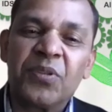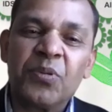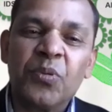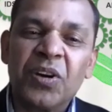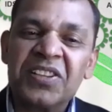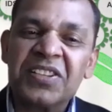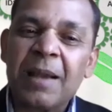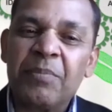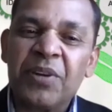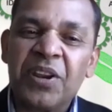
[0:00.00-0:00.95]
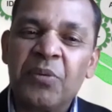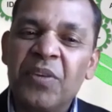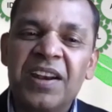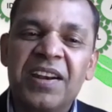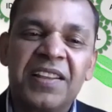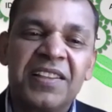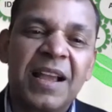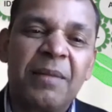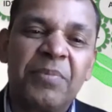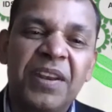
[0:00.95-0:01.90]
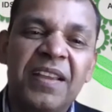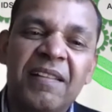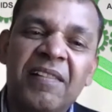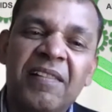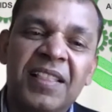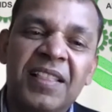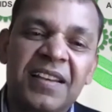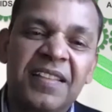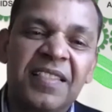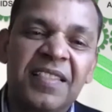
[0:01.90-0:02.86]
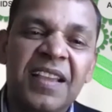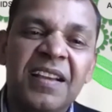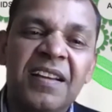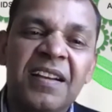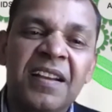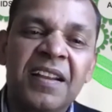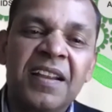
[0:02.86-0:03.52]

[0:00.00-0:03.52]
you, what is happening, where it is happening, and all that in there.